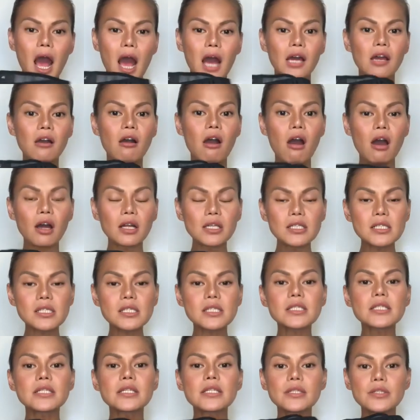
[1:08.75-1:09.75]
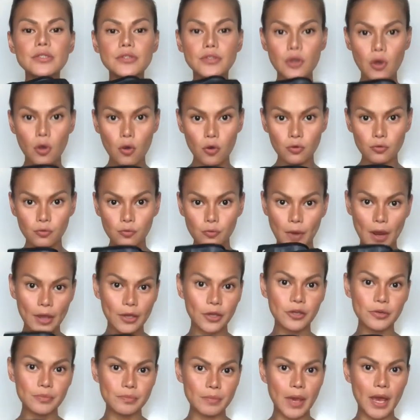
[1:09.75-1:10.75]
I honestly don't
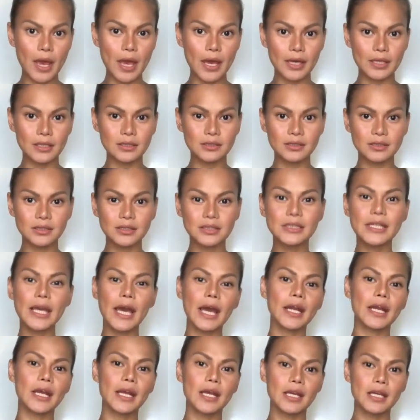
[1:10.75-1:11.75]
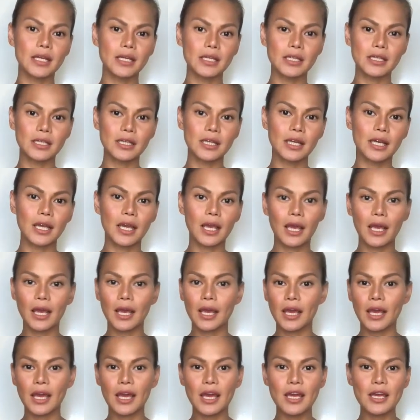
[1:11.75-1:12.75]
recommend getting
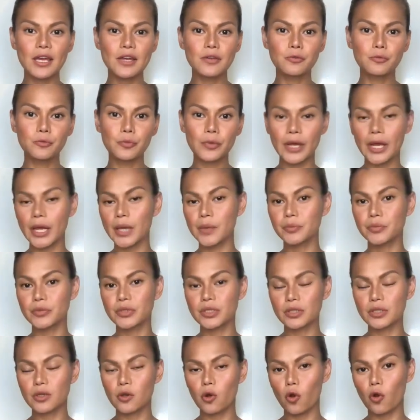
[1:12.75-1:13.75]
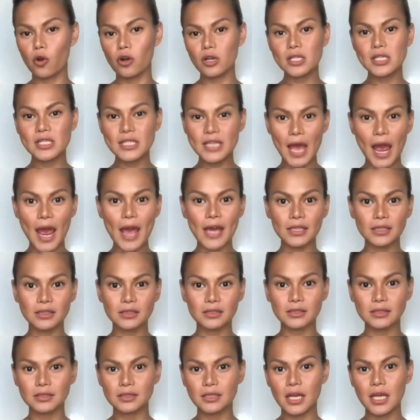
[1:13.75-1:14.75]
a ribbed corset
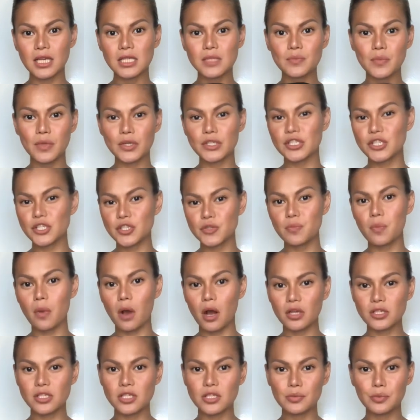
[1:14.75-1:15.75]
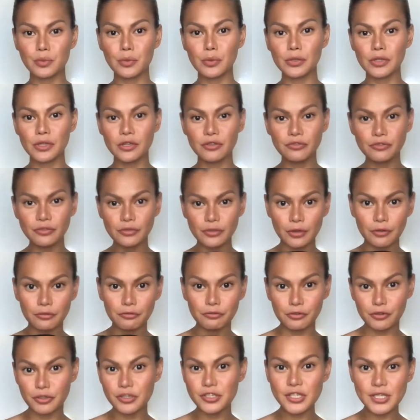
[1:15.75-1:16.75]
as much as possible if you're a
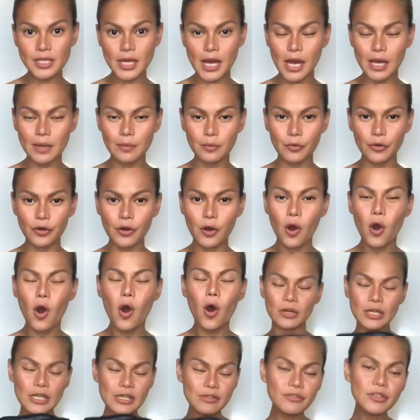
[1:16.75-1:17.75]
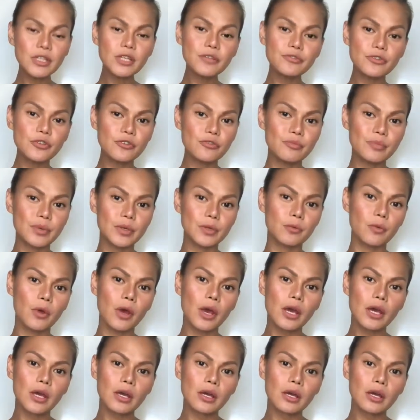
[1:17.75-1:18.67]
first timer, or even if you've been